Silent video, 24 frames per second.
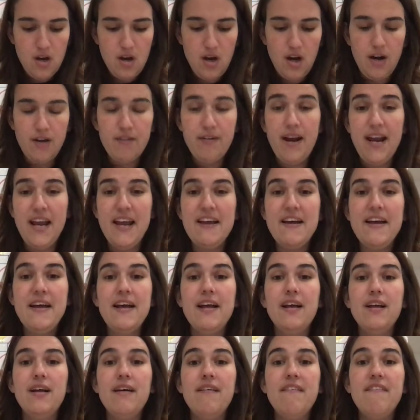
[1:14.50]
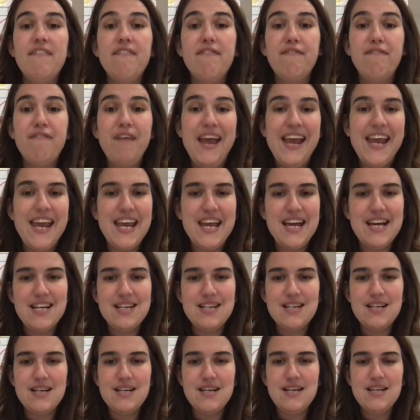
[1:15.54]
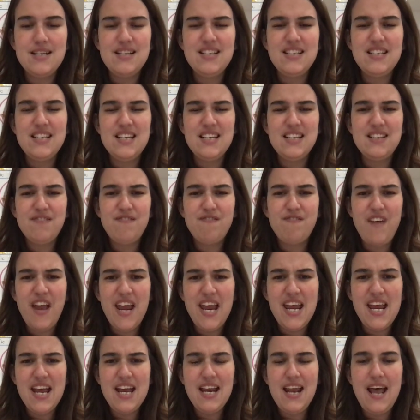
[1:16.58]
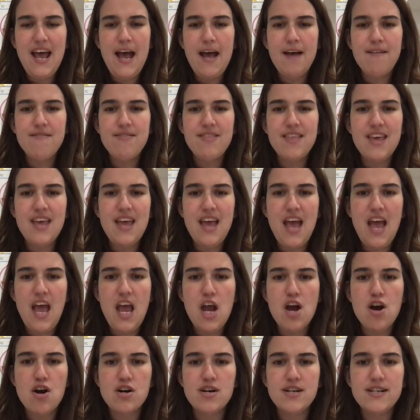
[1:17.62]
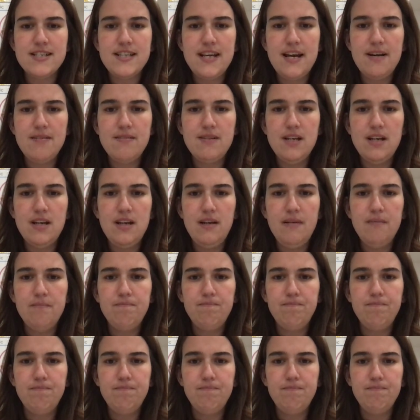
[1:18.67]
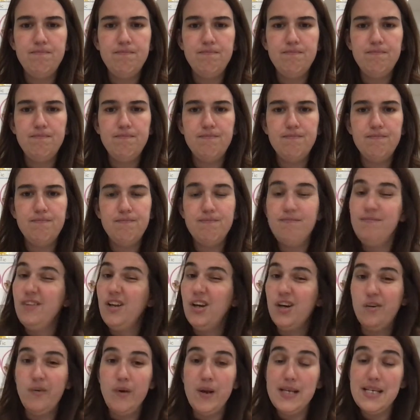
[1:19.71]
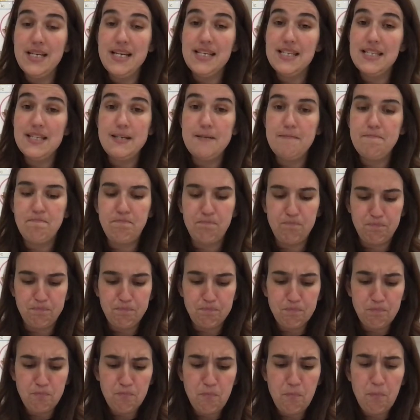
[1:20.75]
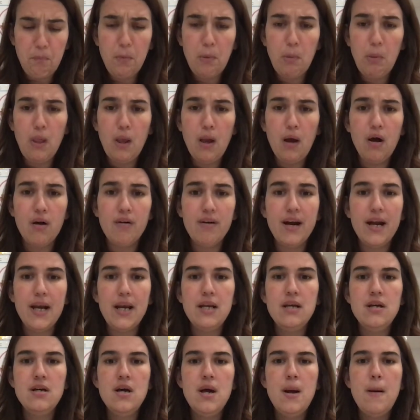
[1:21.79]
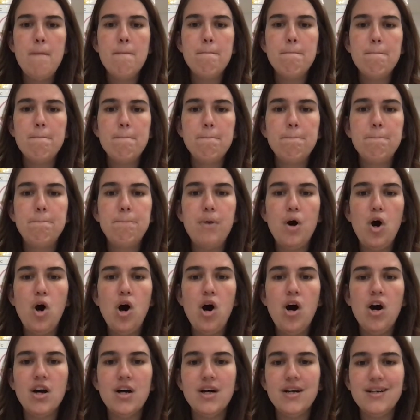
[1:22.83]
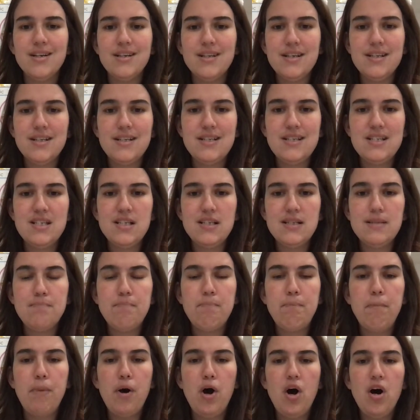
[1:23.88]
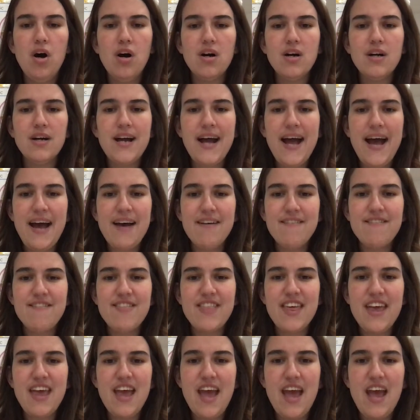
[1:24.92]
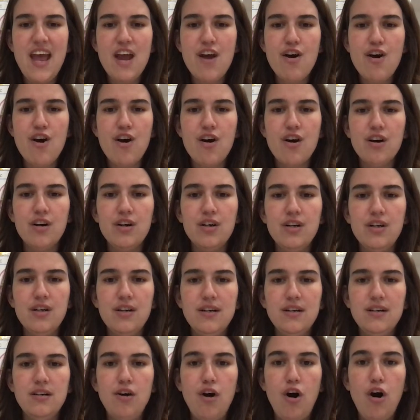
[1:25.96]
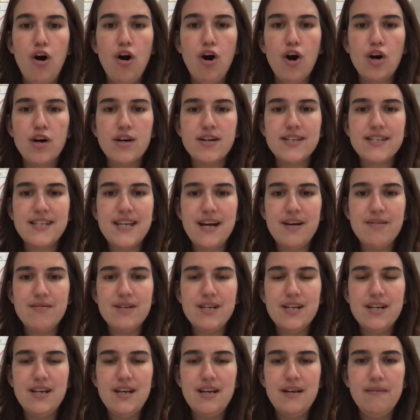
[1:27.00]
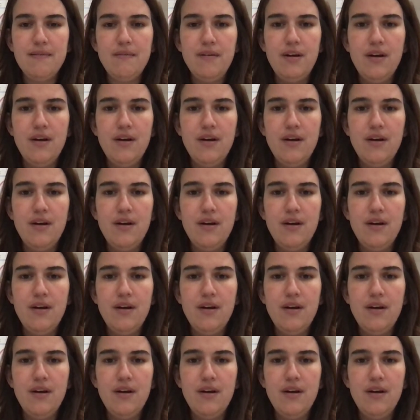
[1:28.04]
All right, fan. Does fan have the AR sound in it? No, it doesn't. All right, bar. Does bar have the AR R sound in it?